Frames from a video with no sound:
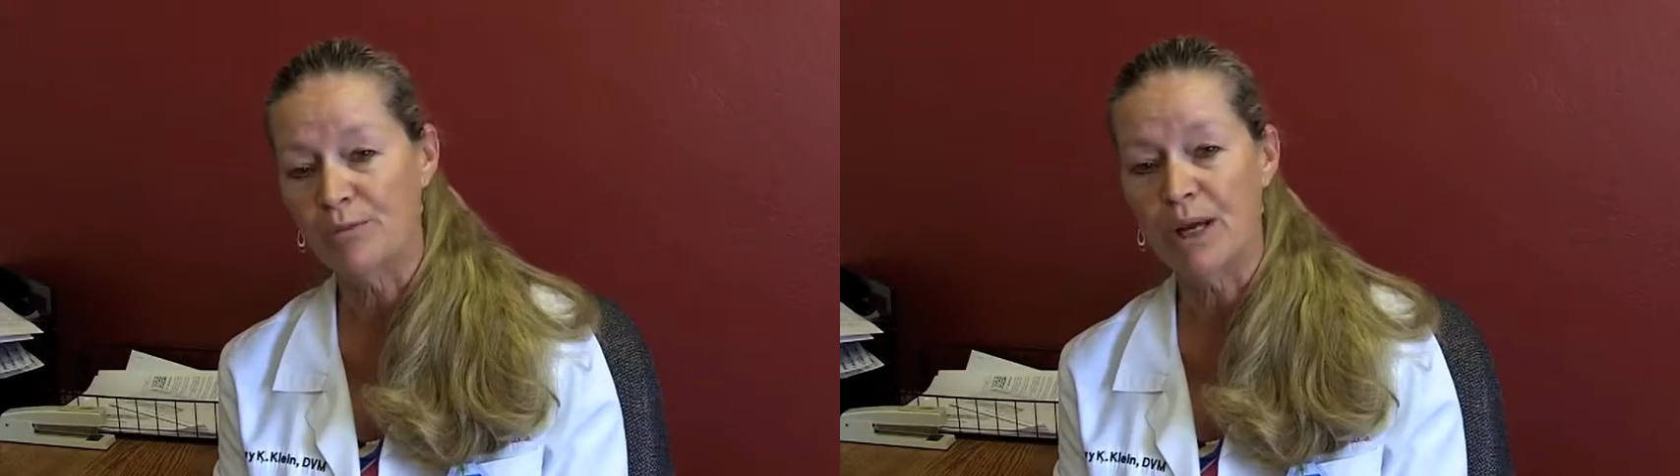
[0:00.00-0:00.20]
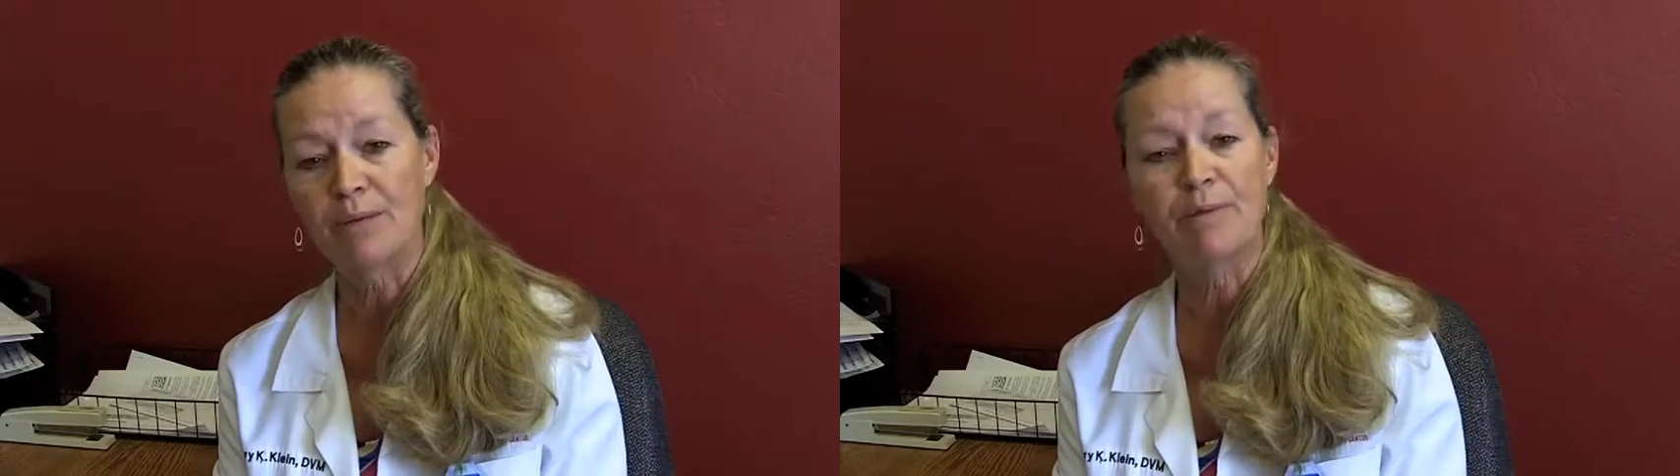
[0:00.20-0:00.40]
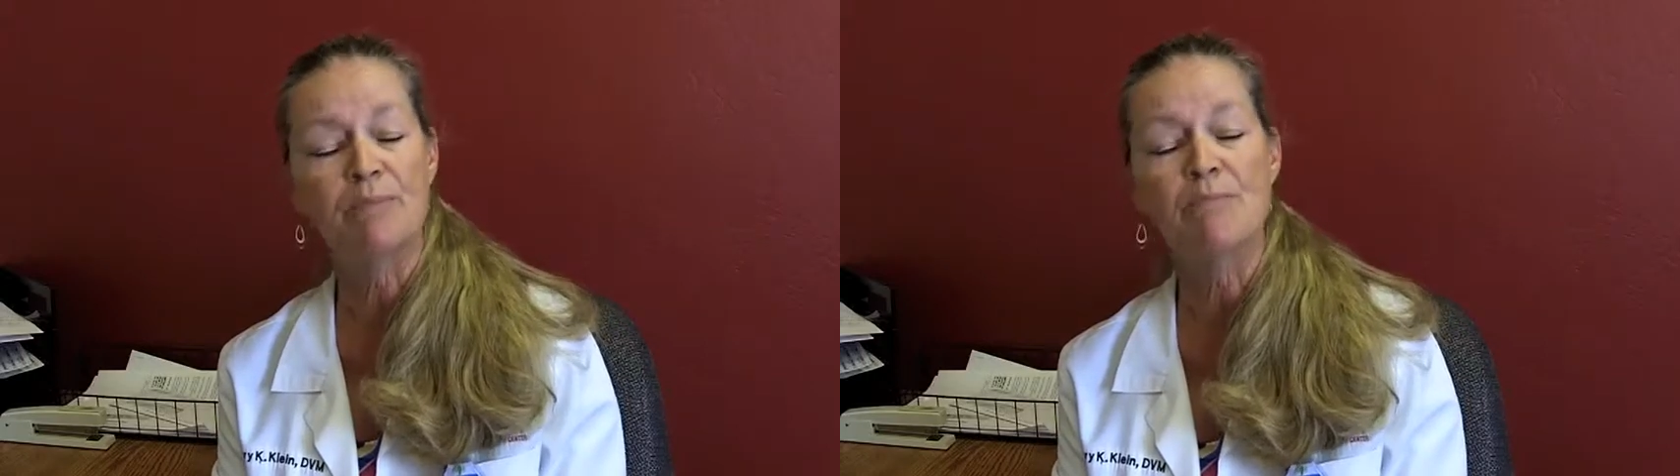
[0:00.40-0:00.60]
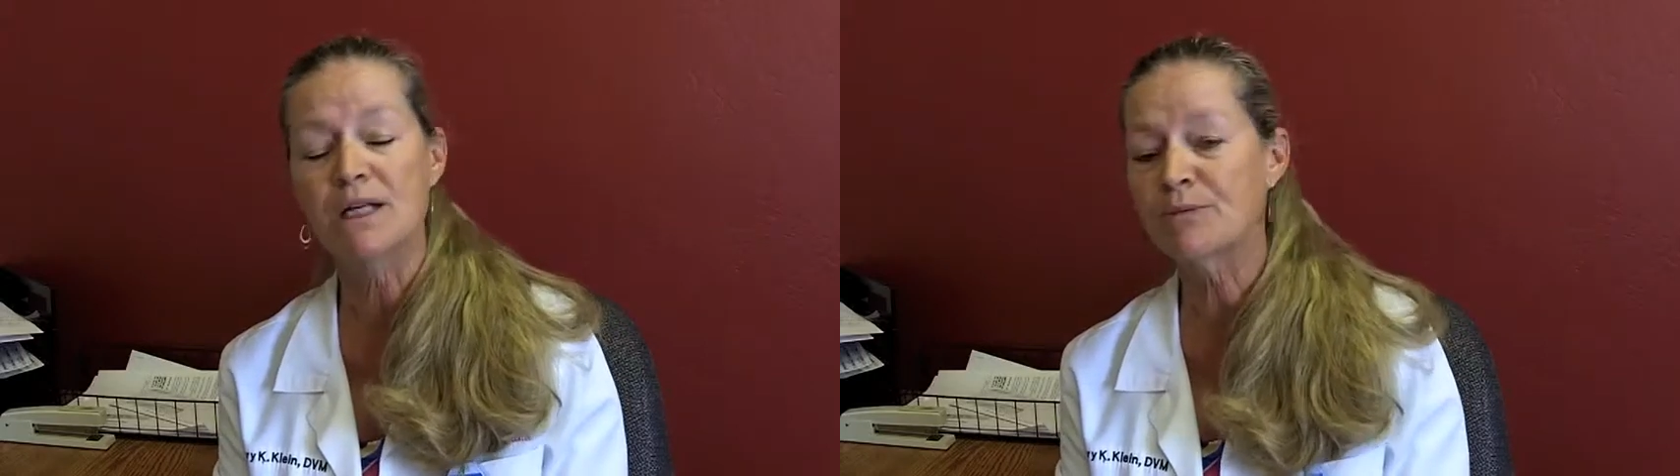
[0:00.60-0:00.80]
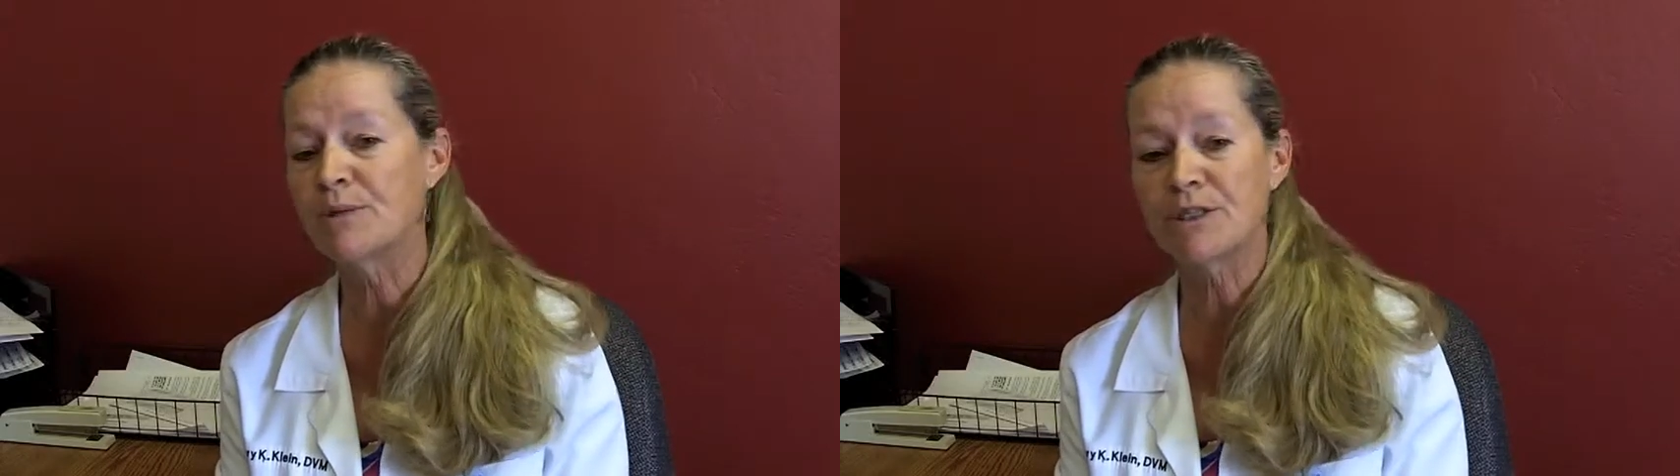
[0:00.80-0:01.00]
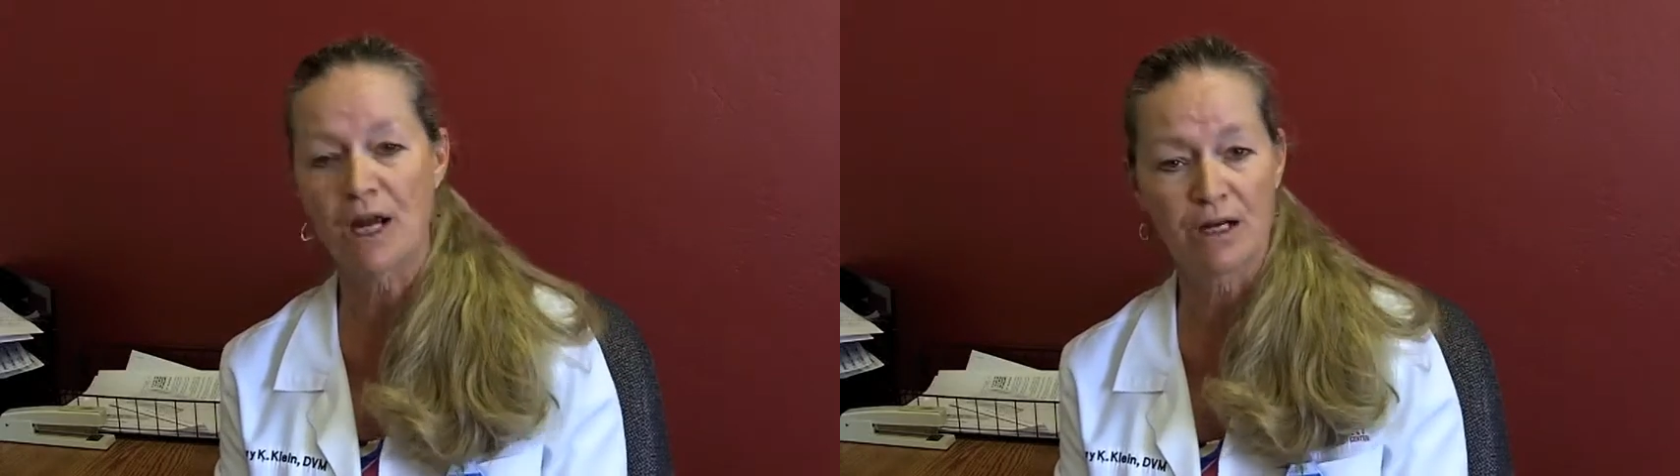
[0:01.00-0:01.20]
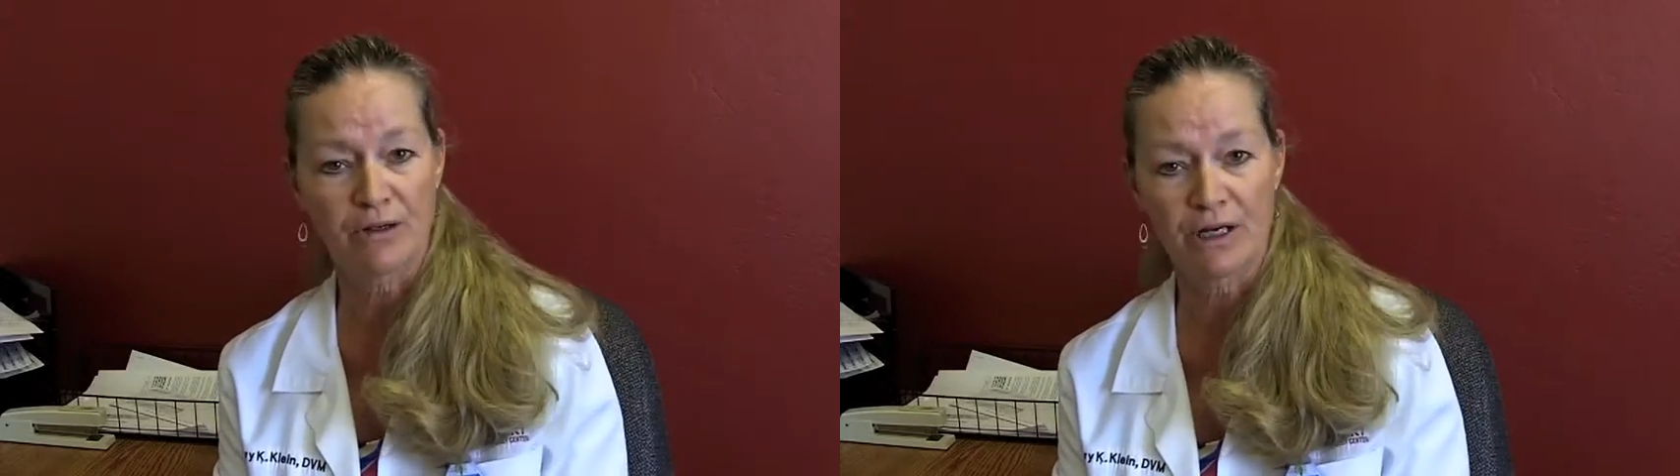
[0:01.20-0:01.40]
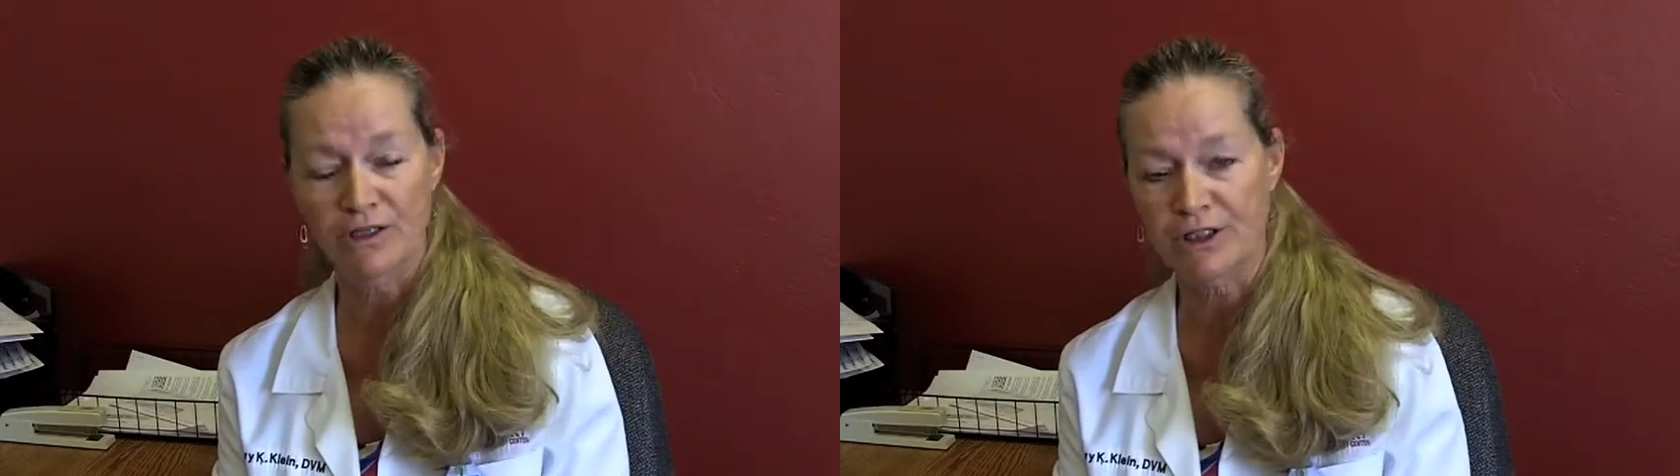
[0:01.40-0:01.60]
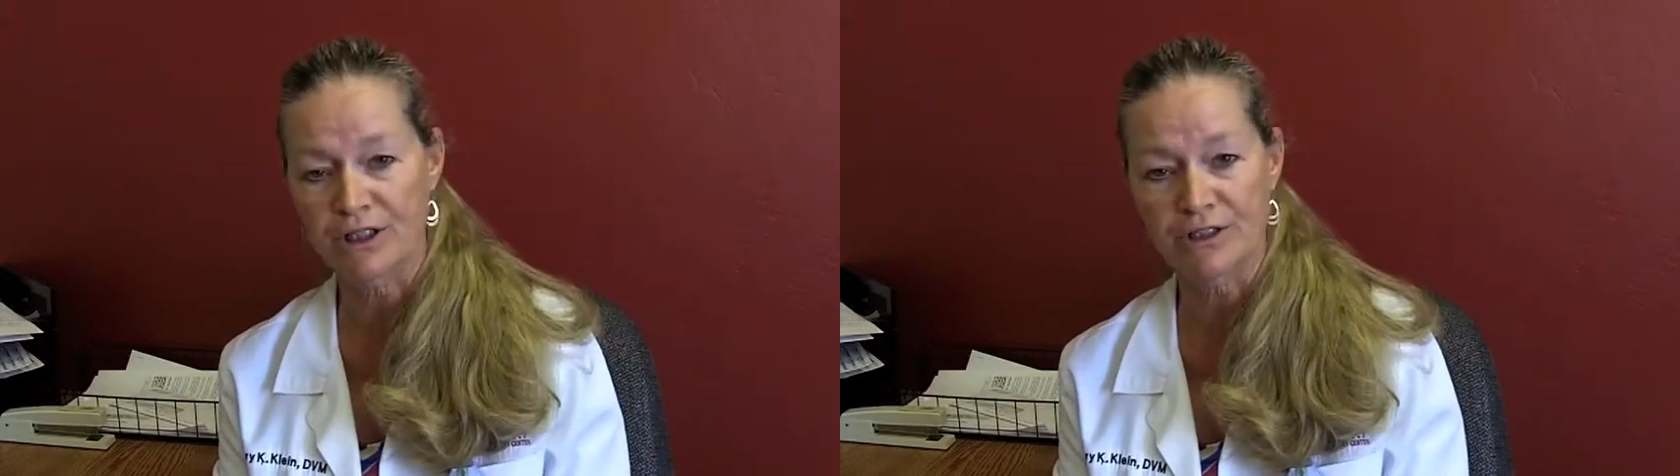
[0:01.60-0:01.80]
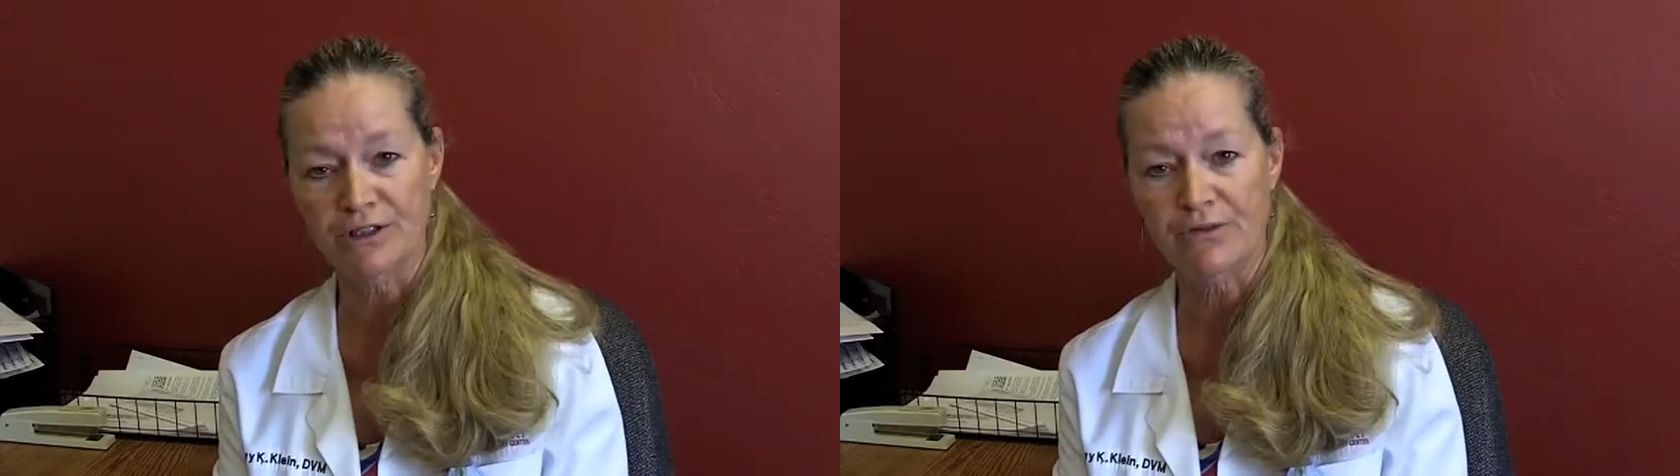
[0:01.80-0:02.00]
your pet be much, much higher than our
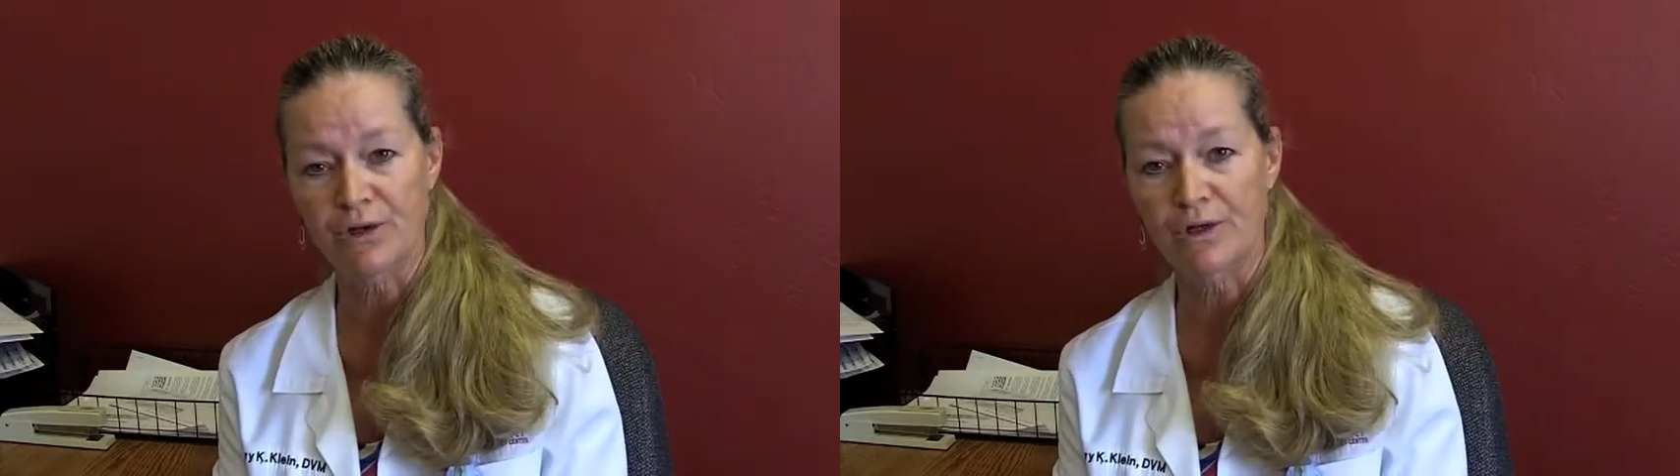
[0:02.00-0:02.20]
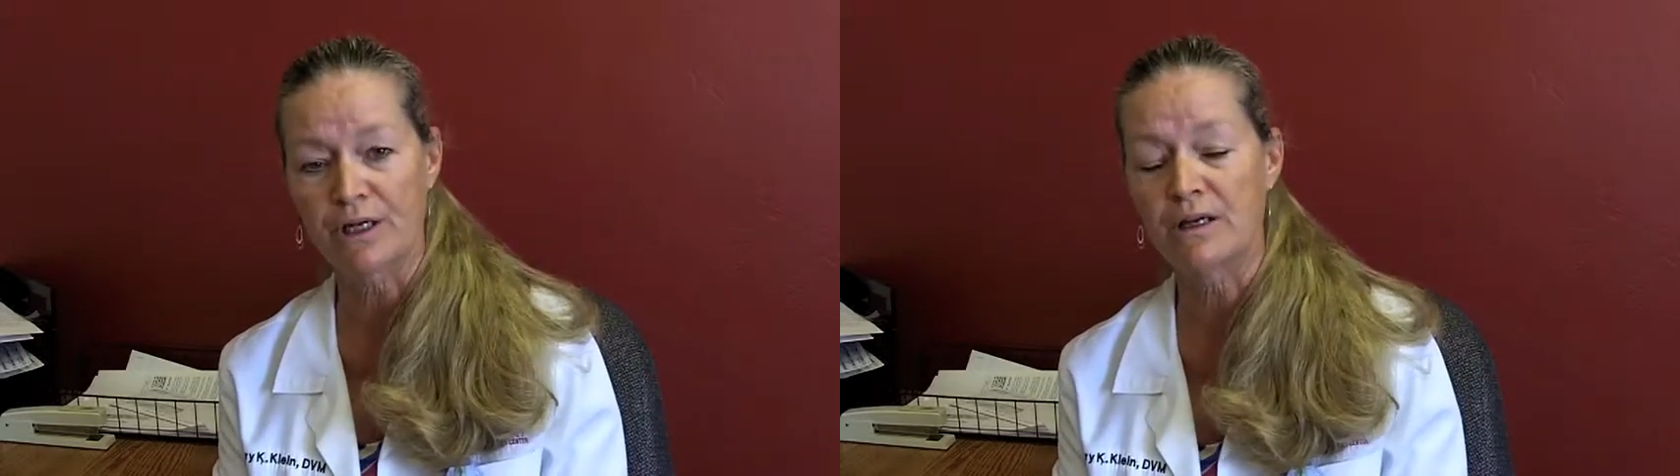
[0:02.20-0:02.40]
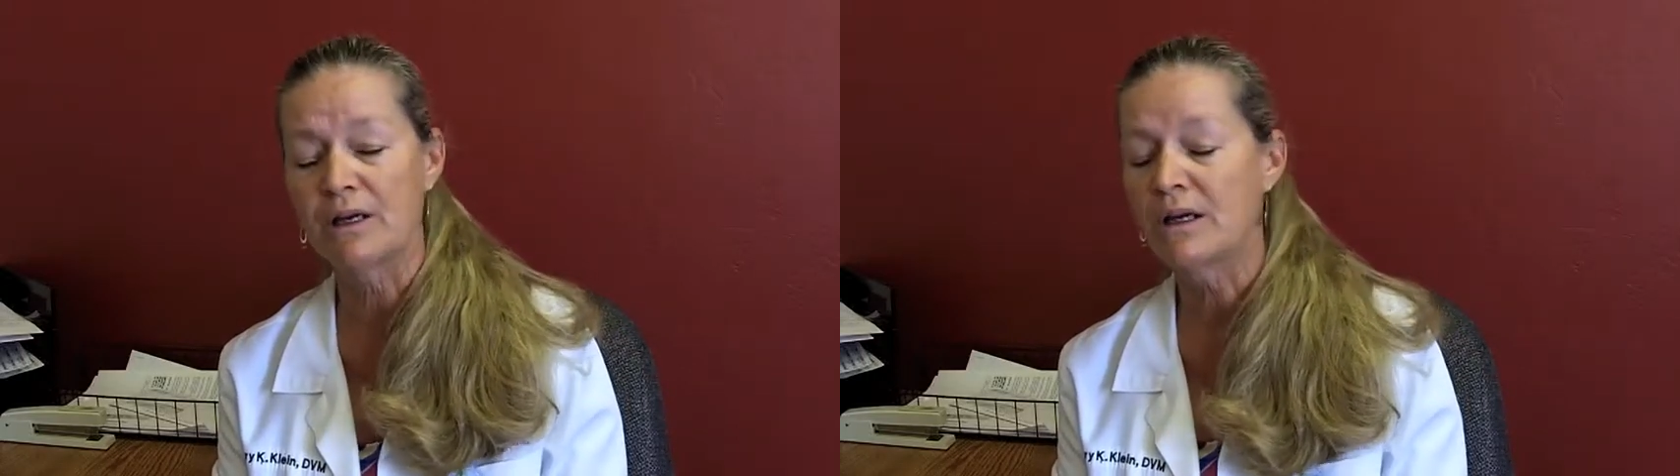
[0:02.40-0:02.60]
chances of hurting.